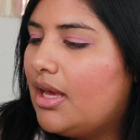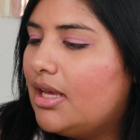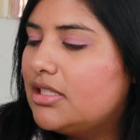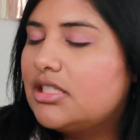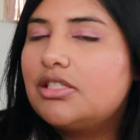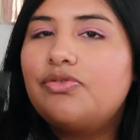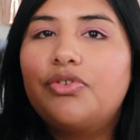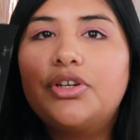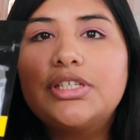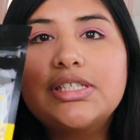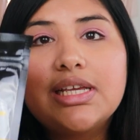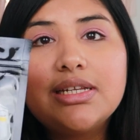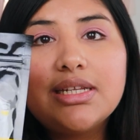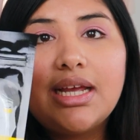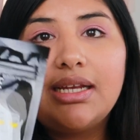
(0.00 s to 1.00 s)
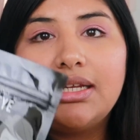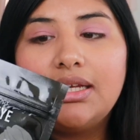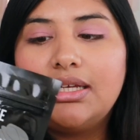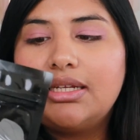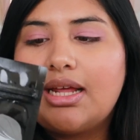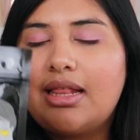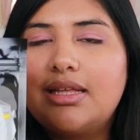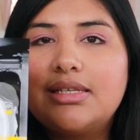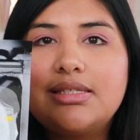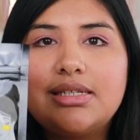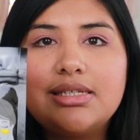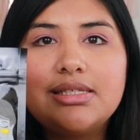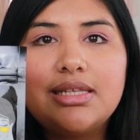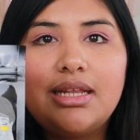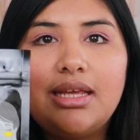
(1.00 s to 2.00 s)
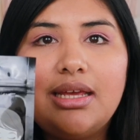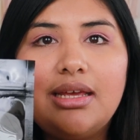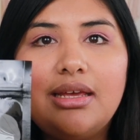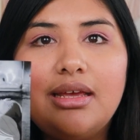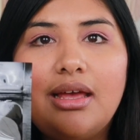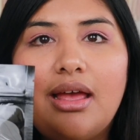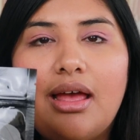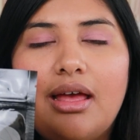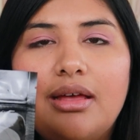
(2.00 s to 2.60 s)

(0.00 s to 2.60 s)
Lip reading: It's for skin tightening, elasticity,